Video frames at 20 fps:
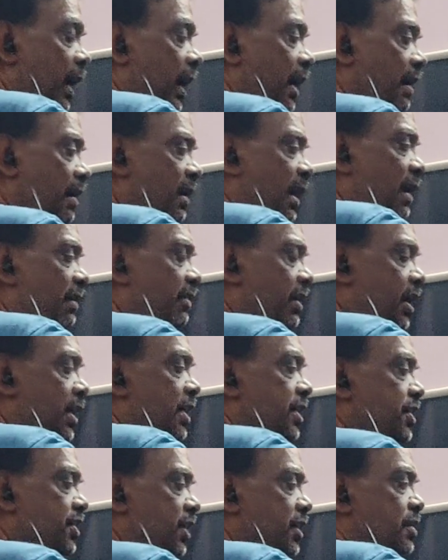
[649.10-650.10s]
and travel a
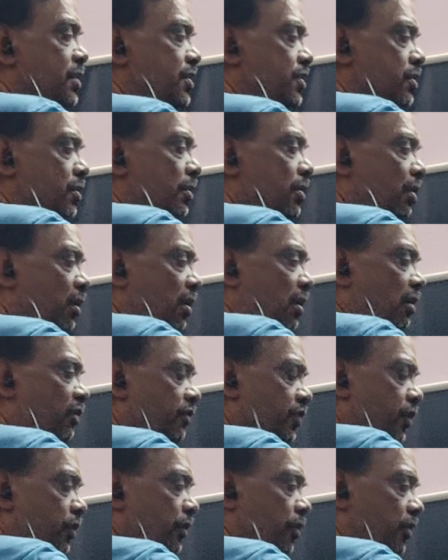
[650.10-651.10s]
distance
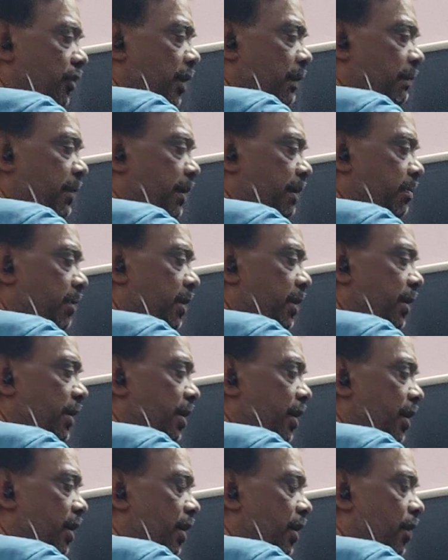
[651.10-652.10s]
of maybe
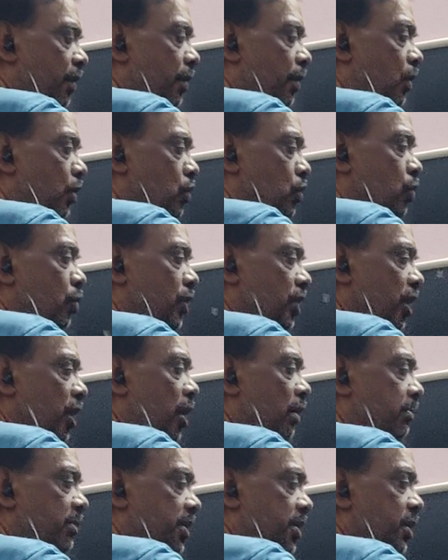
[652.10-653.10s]
2
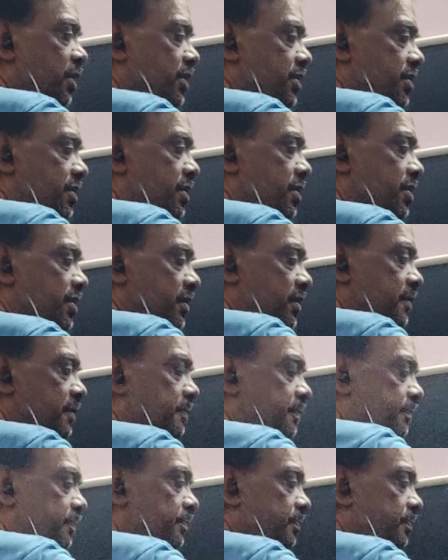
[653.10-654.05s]
kilometers.